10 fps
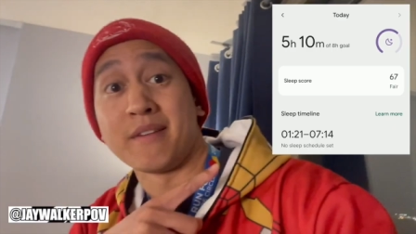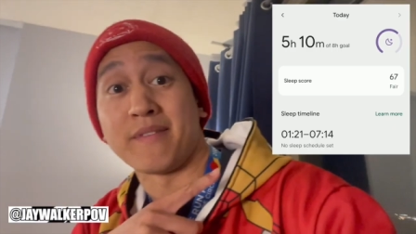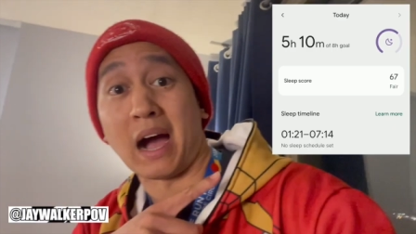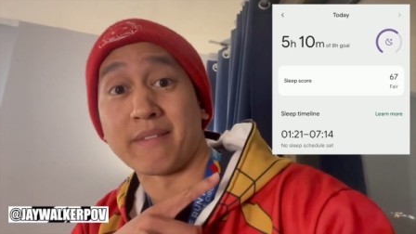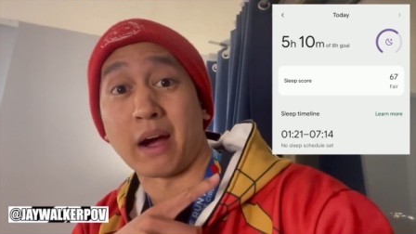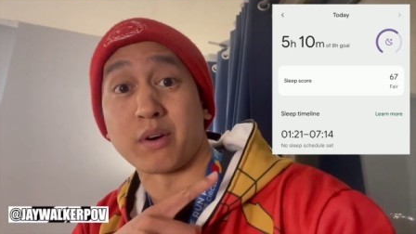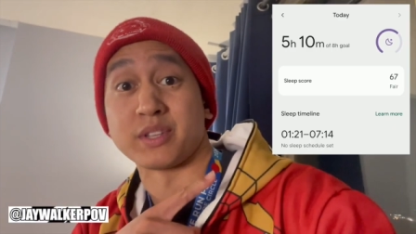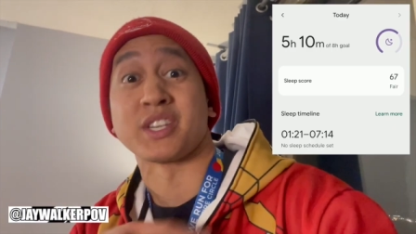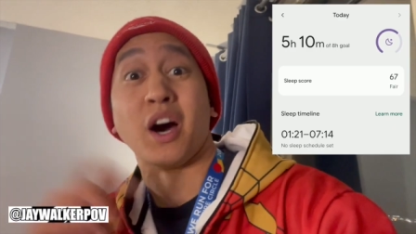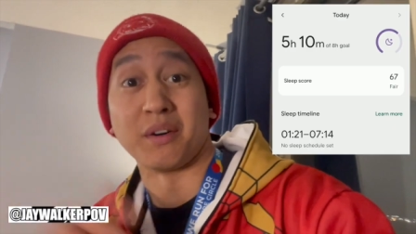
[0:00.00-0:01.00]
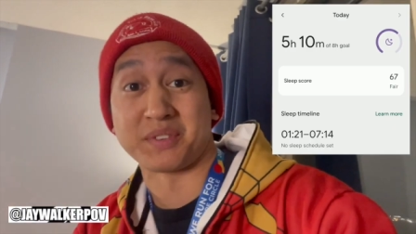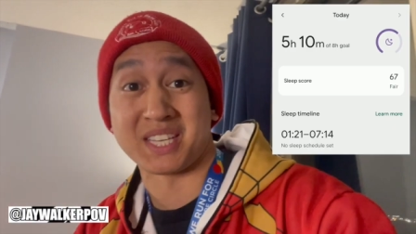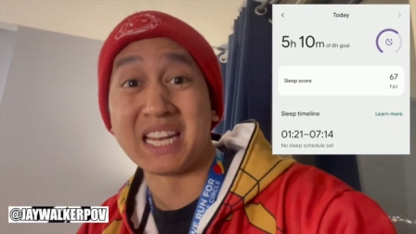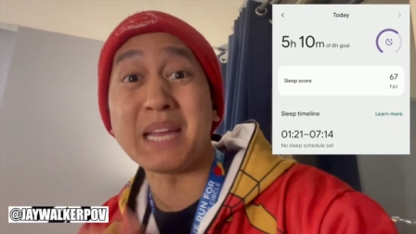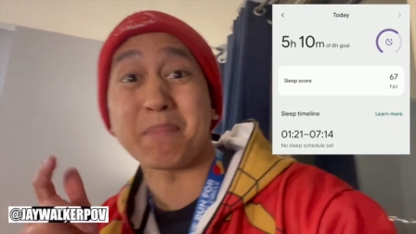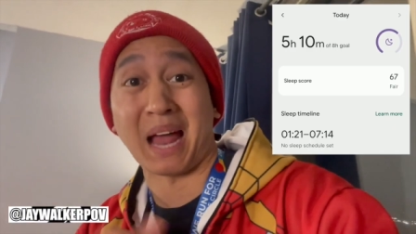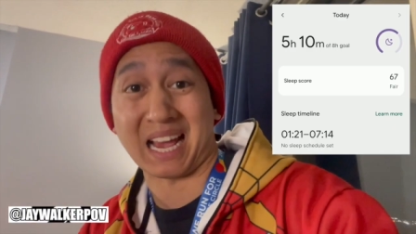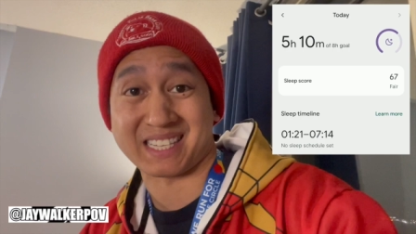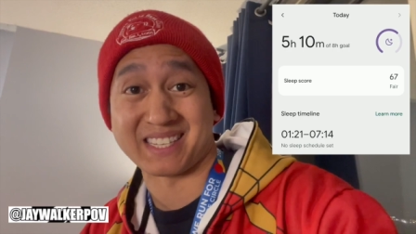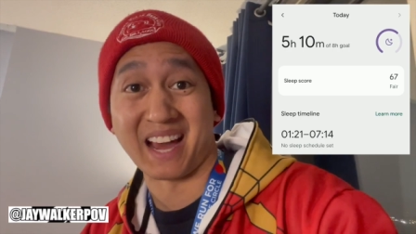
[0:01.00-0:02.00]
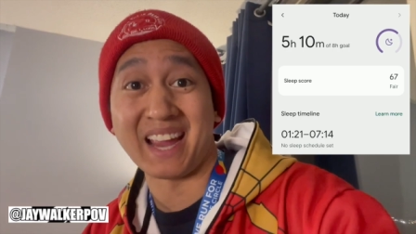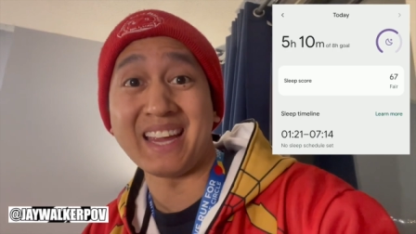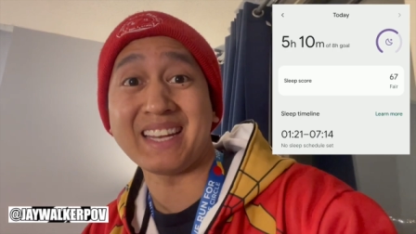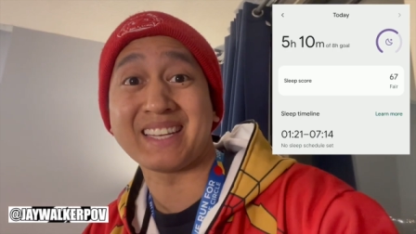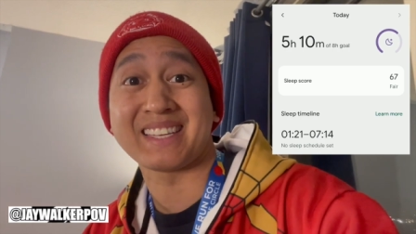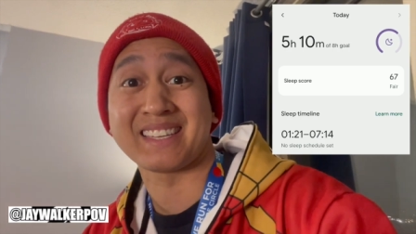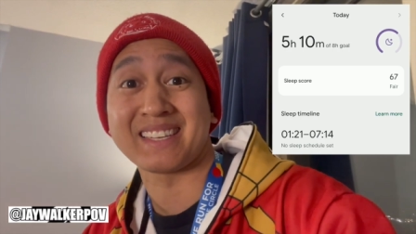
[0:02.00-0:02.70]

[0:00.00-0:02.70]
5 hours of sleep last night,